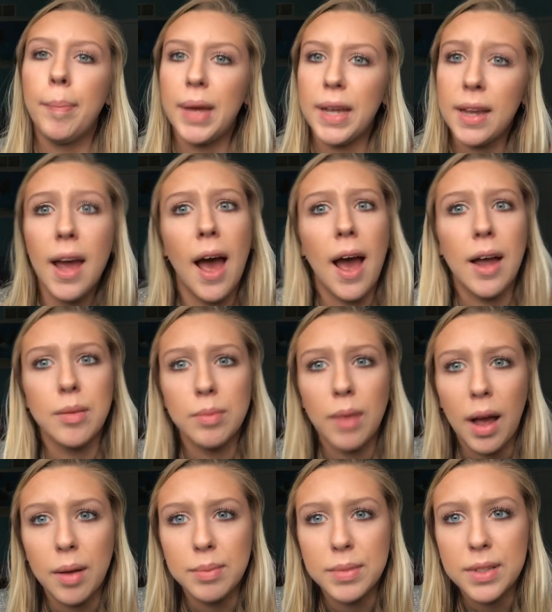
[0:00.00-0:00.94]
But yeah,
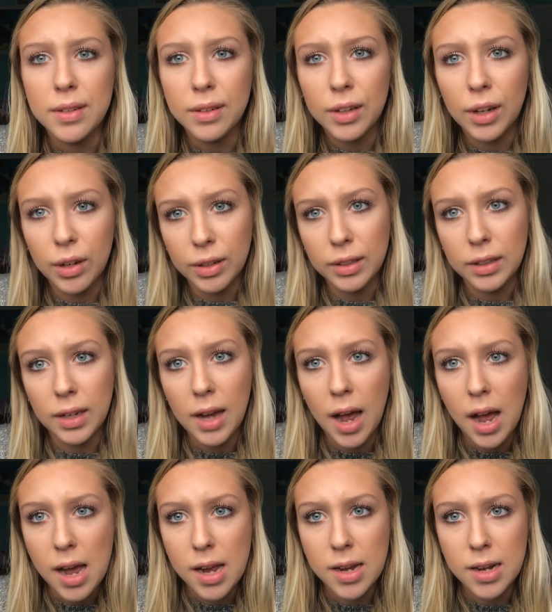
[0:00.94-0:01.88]
I'm still currently
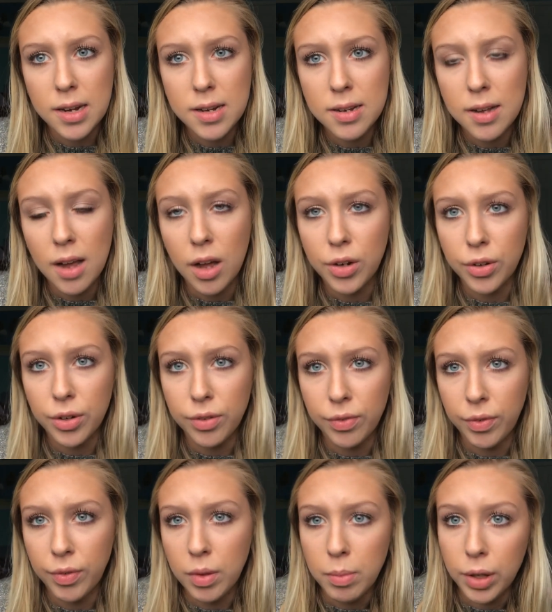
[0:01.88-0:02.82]
on
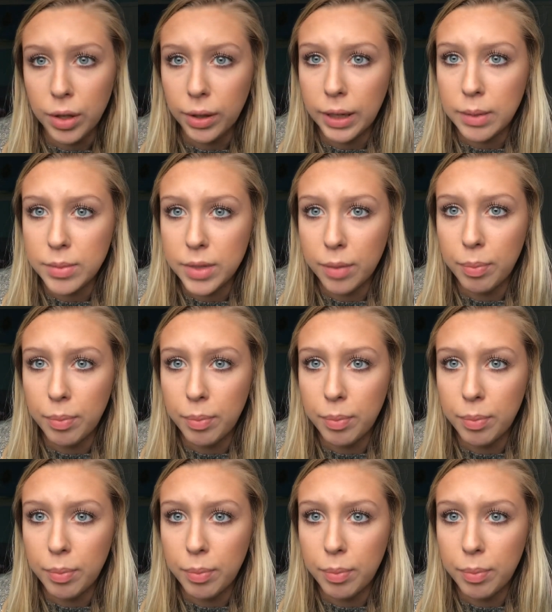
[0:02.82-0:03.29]
150 milligrams.